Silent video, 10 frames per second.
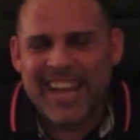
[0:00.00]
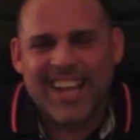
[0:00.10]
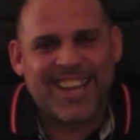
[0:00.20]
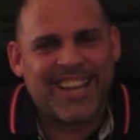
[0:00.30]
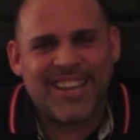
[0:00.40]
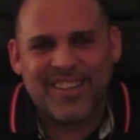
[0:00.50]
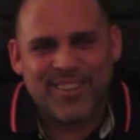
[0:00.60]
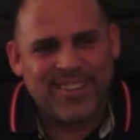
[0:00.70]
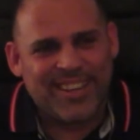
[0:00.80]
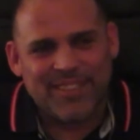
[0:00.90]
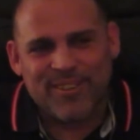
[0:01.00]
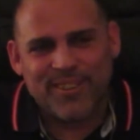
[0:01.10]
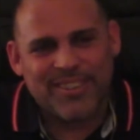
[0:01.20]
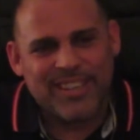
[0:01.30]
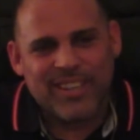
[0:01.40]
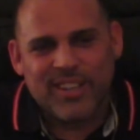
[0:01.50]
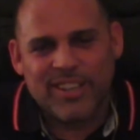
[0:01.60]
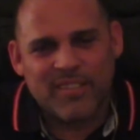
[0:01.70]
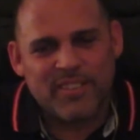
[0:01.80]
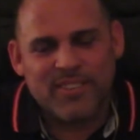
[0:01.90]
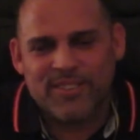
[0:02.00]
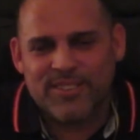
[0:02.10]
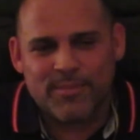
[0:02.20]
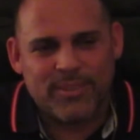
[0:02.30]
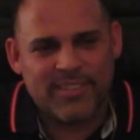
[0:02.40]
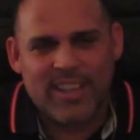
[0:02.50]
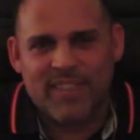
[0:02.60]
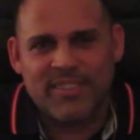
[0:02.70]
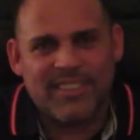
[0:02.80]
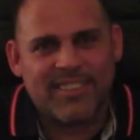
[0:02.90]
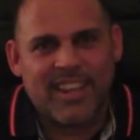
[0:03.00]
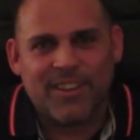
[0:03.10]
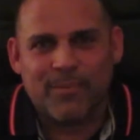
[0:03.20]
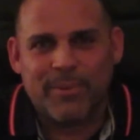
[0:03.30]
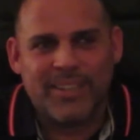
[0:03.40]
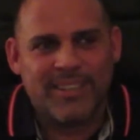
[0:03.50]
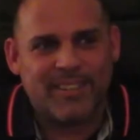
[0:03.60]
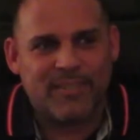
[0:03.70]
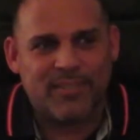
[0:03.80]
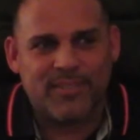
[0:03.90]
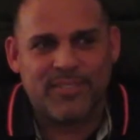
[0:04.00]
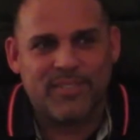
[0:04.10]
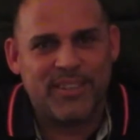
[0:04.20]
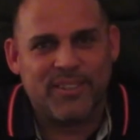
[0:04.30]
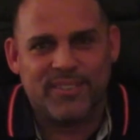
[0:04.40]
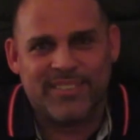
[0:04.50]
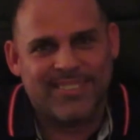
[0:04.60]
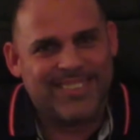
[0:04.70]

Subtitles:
I've lost. Lefty George must have an encyclopedia of videos